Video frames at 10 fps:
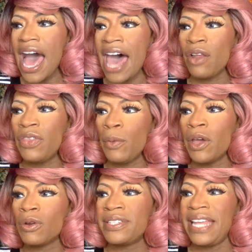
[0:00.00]
I don't think we
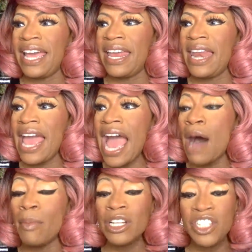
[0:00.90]
understand
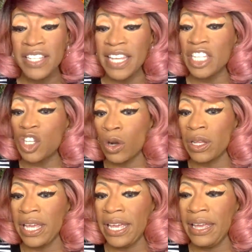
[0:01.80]
how much she is
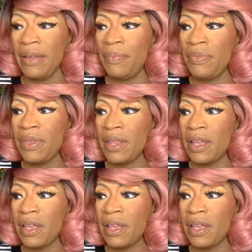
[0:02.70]
internally